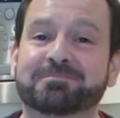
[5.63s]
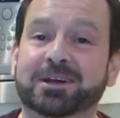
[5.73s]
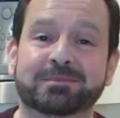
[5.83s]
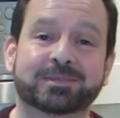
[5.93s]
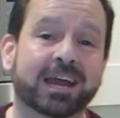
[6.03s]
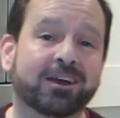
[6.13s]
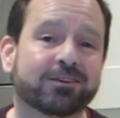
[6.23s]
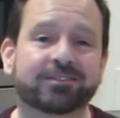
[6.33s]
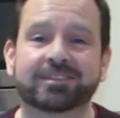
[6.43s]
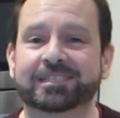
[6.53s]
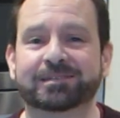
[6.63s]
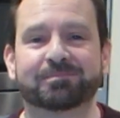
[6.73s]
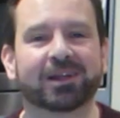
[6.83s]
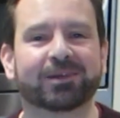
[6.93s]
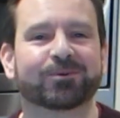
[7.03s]
My name's Gareth, this is
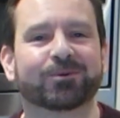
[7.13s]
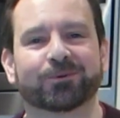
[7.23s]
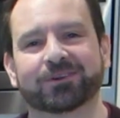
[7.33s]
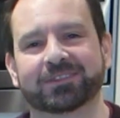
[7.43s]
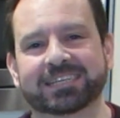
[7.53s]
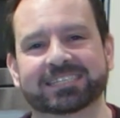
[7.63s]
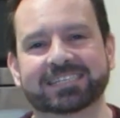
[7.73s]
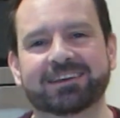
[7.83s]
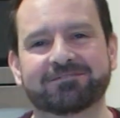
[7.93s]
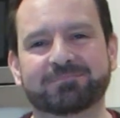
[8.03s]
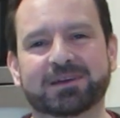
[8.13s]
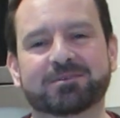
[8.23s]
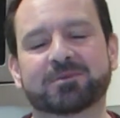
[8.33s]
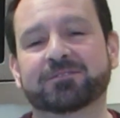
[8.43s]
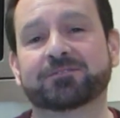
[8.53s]
my little corner of the internet, for playing
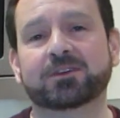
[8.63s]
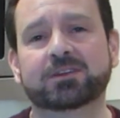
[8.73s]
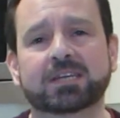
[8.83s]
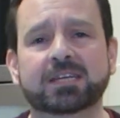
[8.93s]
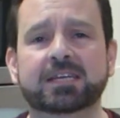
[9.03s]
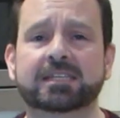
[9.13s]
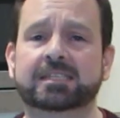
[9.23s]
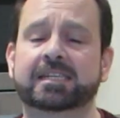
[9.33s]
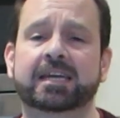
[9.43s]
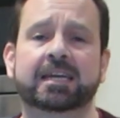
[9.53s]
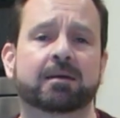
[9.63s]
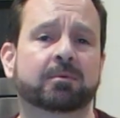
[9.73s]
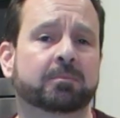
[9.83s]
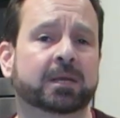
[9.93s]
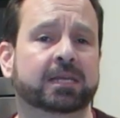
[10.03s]
with my food. Today I'm
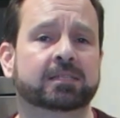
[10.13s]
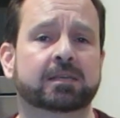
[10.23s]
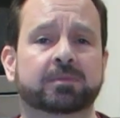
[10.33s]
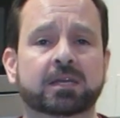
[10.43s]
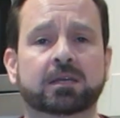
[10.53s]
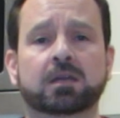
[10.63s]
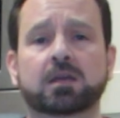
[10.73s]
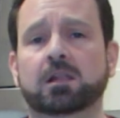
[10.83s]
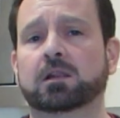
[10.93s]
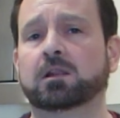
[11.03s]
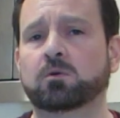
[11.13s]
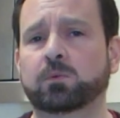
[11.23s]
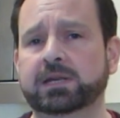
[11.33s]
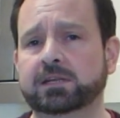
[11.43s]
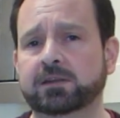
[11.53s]
going to make something
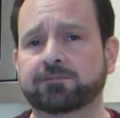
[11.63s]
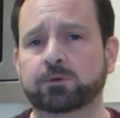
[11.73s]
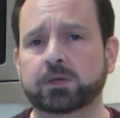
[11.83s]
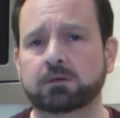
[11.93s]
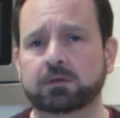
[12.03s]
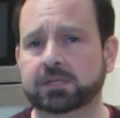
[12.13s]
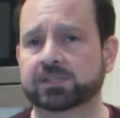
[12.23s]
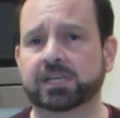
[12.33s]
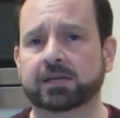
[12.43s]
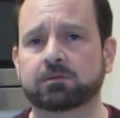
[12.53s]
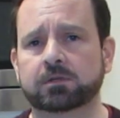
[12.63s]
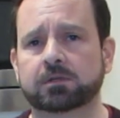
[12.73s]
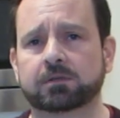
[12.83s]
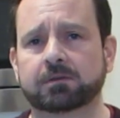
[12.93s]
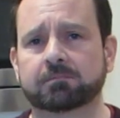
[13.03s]
long-winded for you in sound,
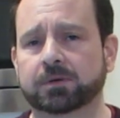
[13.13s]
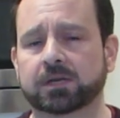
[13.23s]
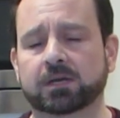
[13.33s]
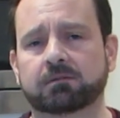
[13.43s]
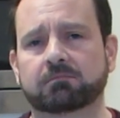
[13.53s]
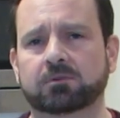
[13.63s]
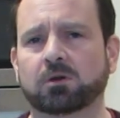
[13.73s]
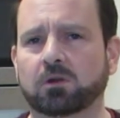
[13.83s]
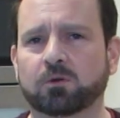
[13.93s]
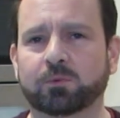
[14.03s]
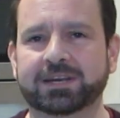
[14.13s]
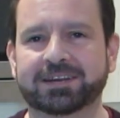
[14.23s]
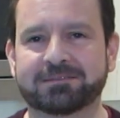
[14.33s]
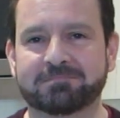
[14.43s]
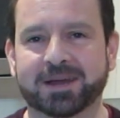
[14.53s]
but uh, not
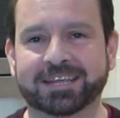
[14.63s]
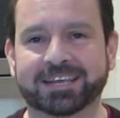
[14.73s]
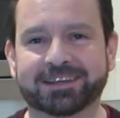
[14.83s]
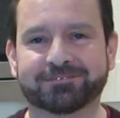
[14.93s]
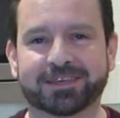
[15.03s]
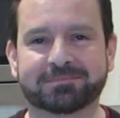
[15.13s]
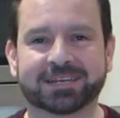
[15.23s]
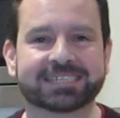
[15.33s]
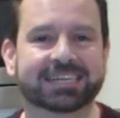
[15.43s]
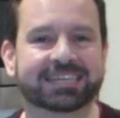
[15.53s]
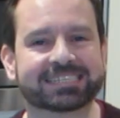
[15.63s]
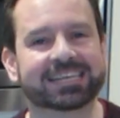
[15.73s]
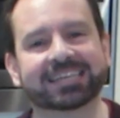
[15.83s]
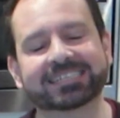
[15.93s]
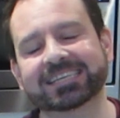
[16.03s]
long-winded in making, if that makes any
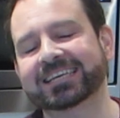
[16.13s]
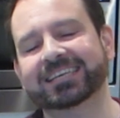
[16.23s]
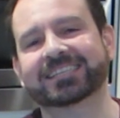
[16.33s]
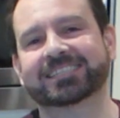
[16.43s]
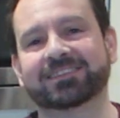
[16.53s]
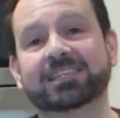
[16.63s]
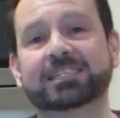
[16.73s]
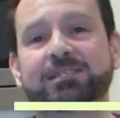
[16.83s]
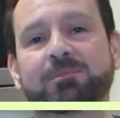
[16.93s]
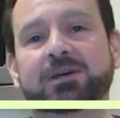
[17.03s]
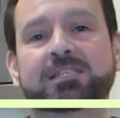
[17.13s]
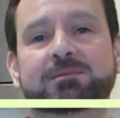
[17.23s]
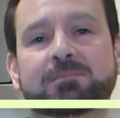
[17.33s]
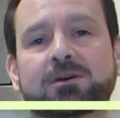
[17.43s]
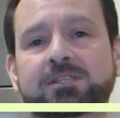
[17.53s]
sense. So this is my
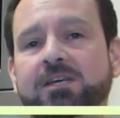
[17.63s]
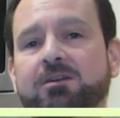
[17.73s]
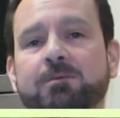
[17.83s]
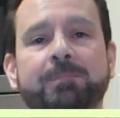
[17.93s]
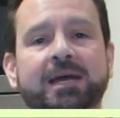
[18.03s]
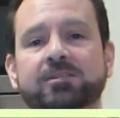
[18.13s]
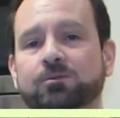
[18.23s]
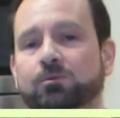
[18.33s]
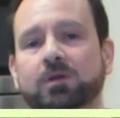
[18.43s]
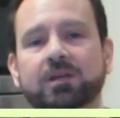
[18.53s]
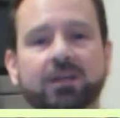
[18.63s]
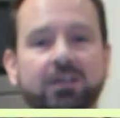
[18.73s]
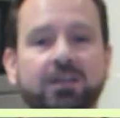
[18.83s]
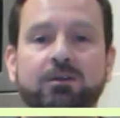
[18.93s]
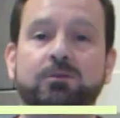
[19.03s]
tomato, basil
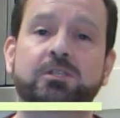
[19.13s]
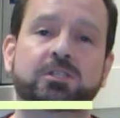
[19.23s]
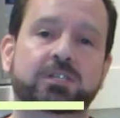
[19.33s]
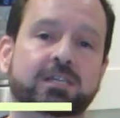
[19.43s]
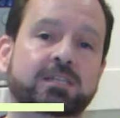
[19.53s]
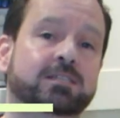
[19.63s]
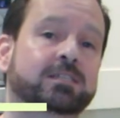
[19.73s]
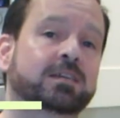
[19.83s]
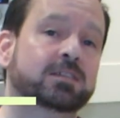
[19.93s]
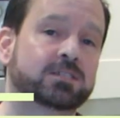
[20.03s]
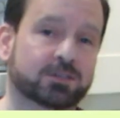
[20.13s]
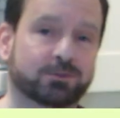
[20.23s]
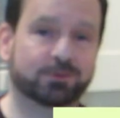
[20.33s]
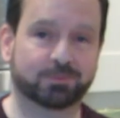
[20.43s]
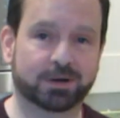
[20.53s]
and goat's cheese
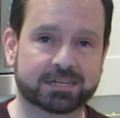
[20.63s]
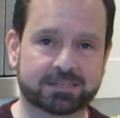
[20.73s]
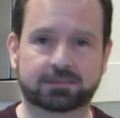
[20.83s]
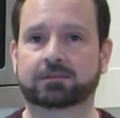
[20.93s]
soda bread.